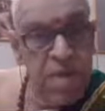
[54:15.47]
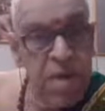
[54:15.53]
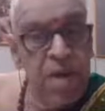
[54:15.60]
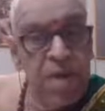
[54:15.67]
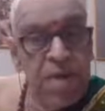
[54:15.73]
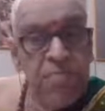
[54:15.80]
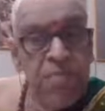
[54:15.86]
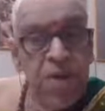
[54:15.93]

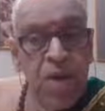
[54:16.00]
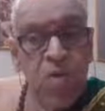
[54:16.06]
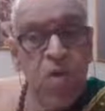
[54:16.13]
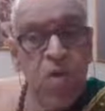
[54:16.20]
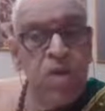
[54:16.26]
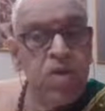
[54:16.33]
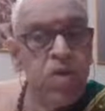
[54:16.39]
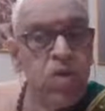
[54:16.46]
are
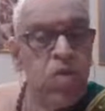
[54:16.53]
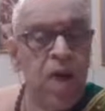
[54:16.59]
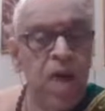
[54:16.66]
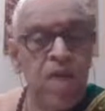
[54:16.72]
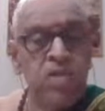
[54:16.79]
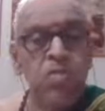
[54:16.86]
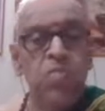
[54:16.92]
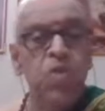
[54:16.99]
one who
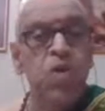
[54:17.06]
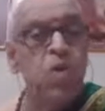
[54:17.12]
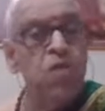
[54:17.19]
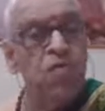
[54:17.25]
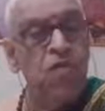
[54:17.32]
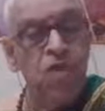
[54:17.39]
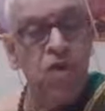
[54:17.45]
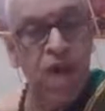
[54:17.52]
has
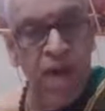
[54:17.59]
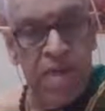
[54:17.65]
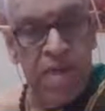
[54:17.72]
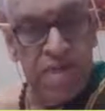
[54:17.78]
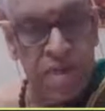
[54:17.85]
beautiful eyes,